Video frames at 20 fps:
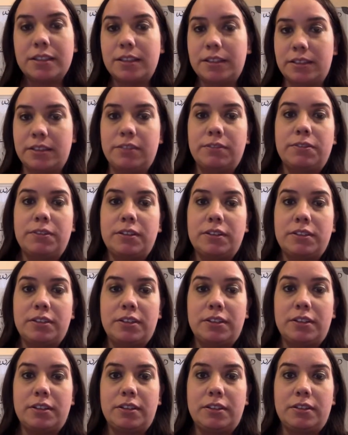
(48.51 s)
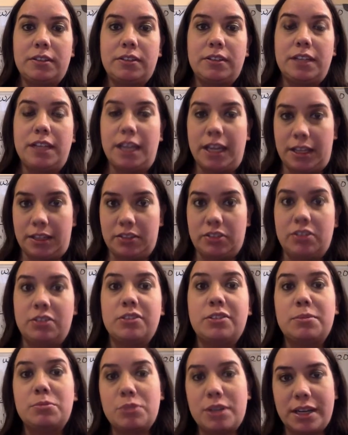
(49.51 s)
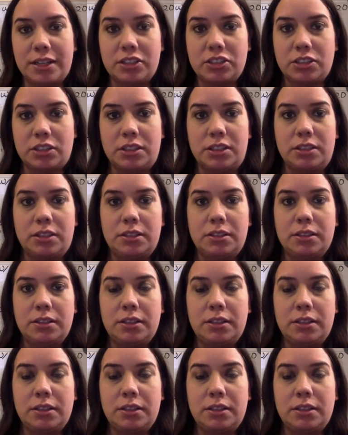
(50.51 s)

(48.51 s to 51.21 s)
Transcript: is the answer in subtraction.